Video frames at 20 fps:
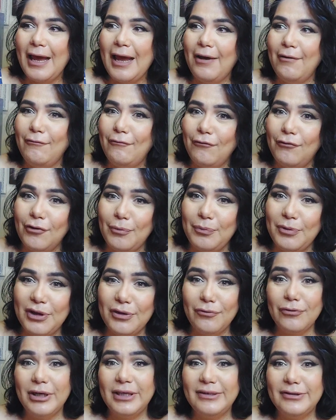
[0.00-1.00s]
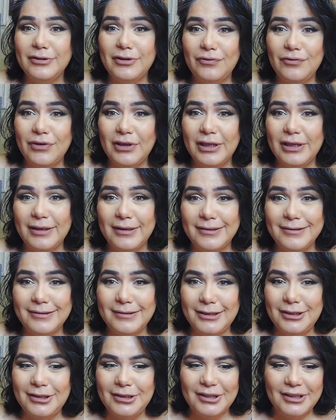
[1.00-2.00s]
and from the rest of the
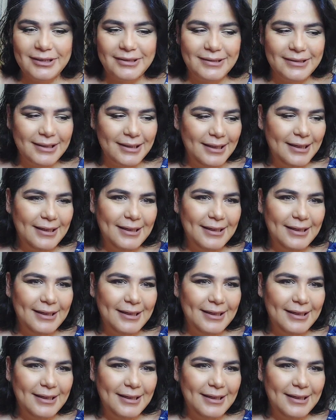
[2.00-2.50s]
stitchers